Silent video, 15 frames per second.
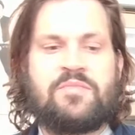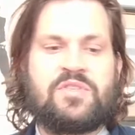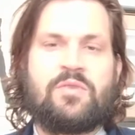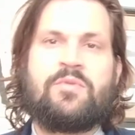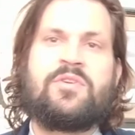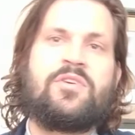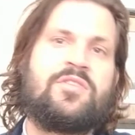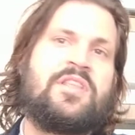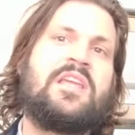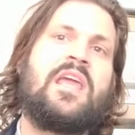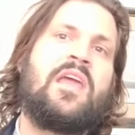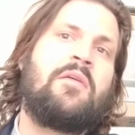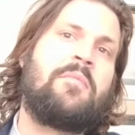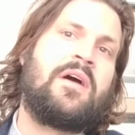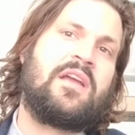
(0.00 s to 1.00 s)
So when you're
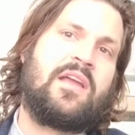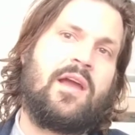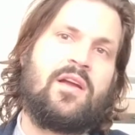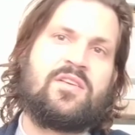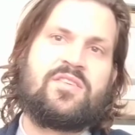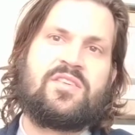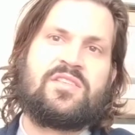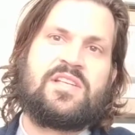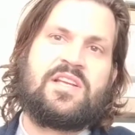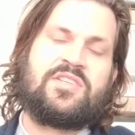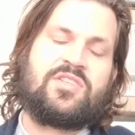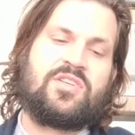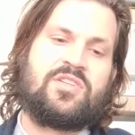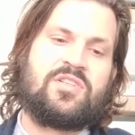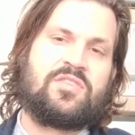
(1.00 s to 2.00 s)
thinking about
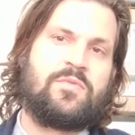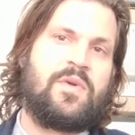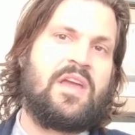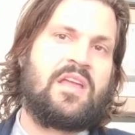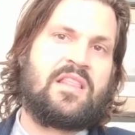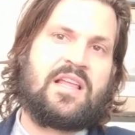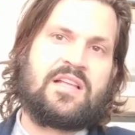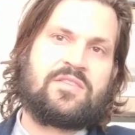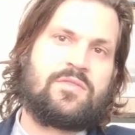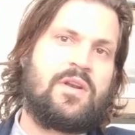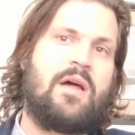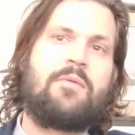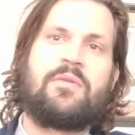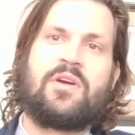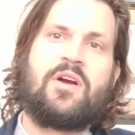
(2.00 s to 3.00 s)
characterization this week, that's
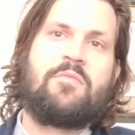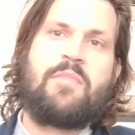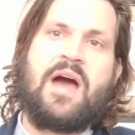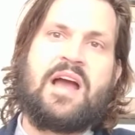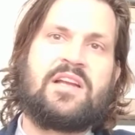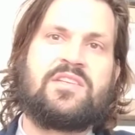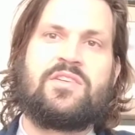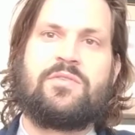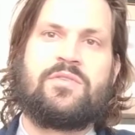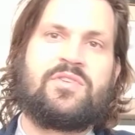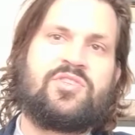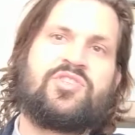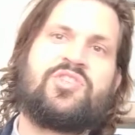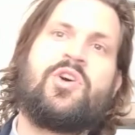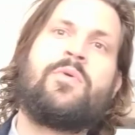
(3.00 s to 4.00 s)
what I would go back to,
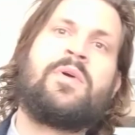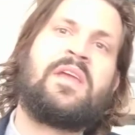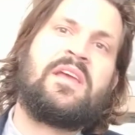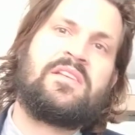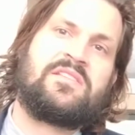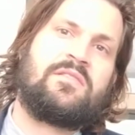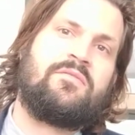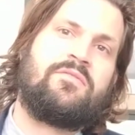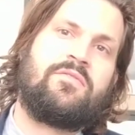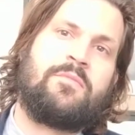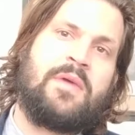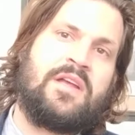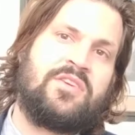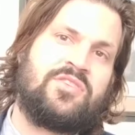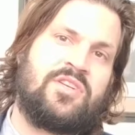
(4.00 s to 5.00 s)
is showing us
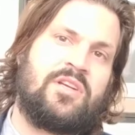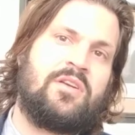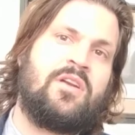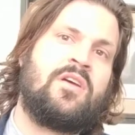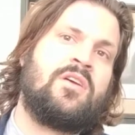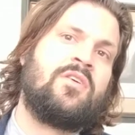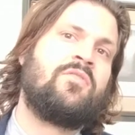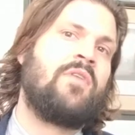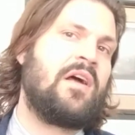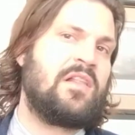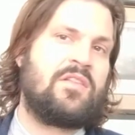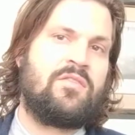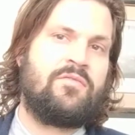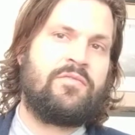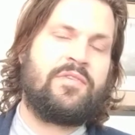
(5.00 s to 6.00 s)
information
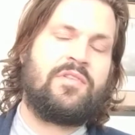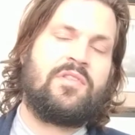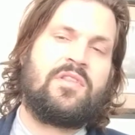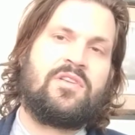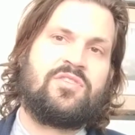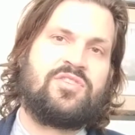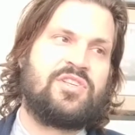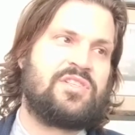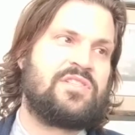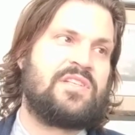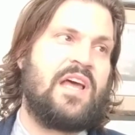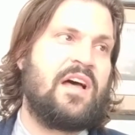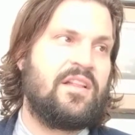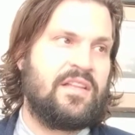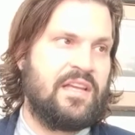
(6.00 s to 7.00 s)
rather than just
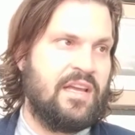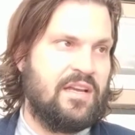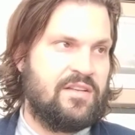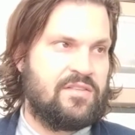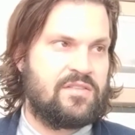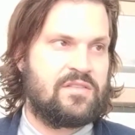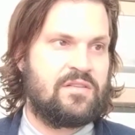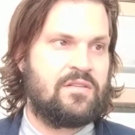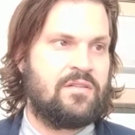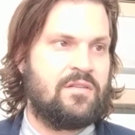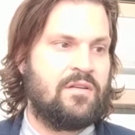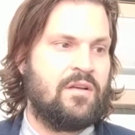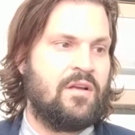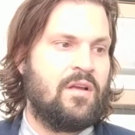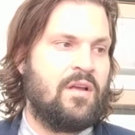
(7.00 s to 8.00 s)
telling us.
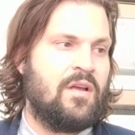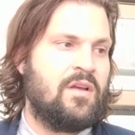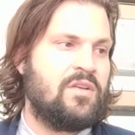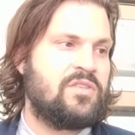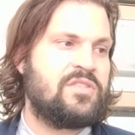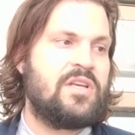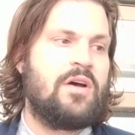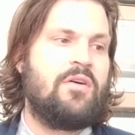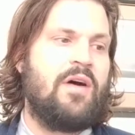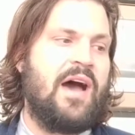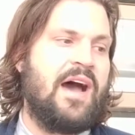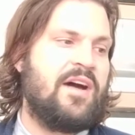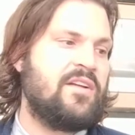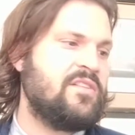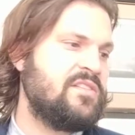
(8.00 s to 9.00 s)
So
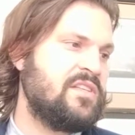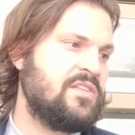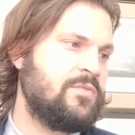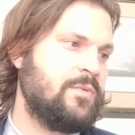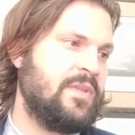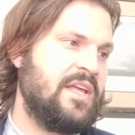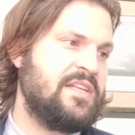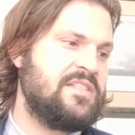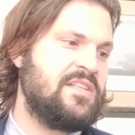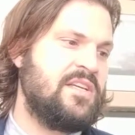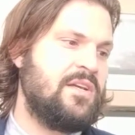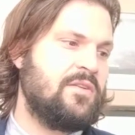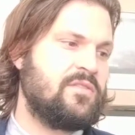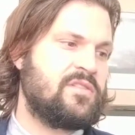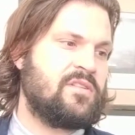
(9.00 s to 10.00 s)
how does this relate to
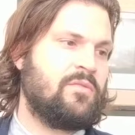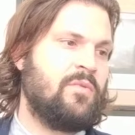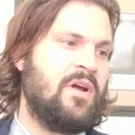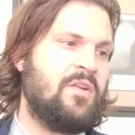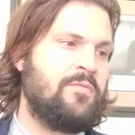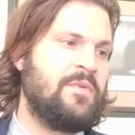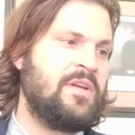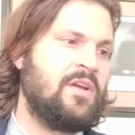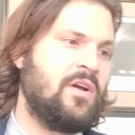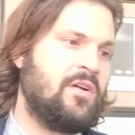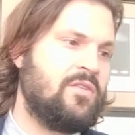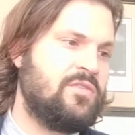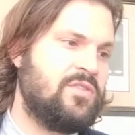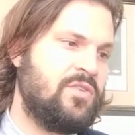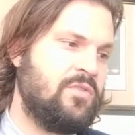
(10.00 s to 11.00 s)
you? So why don't we
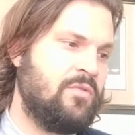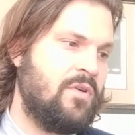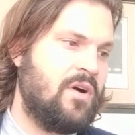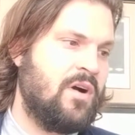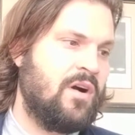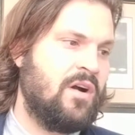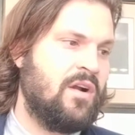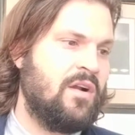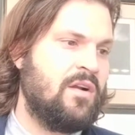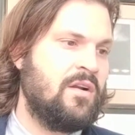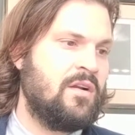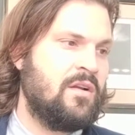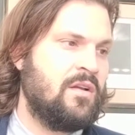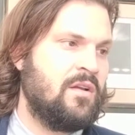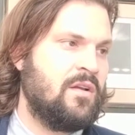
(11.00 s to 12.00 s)
go to our
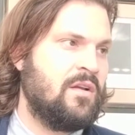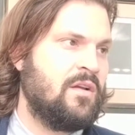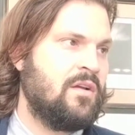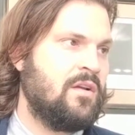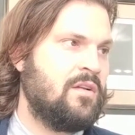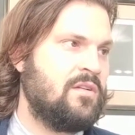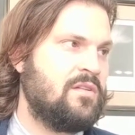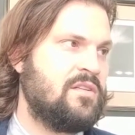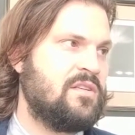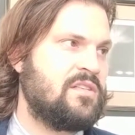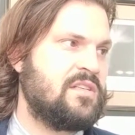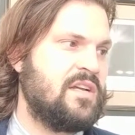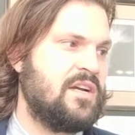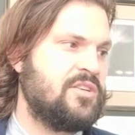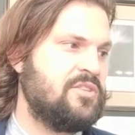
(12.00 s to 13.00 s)

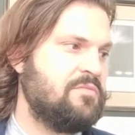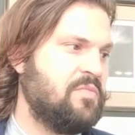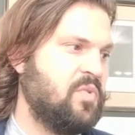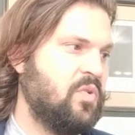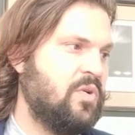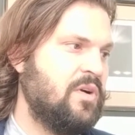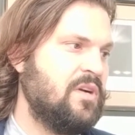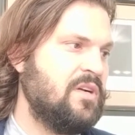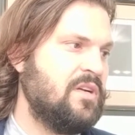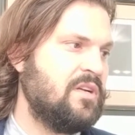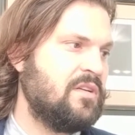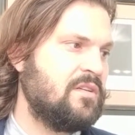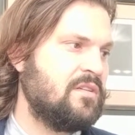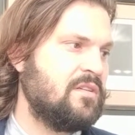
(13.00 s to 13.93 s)
discussion board.